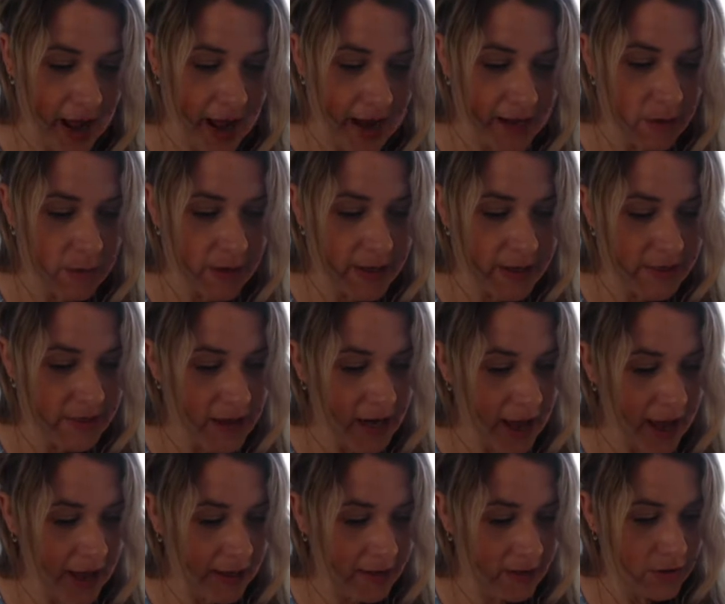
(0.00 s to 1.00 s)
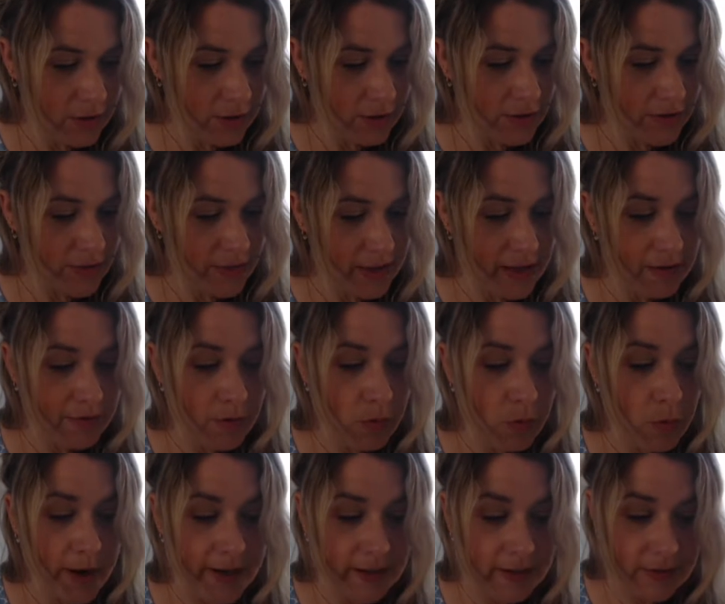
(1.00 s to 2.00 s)
anyone in the land who could think of a
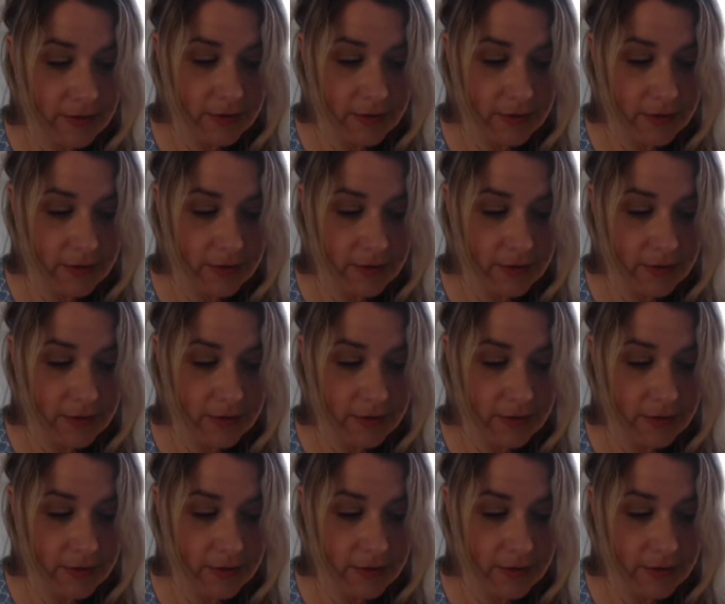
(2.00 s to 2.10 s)
way to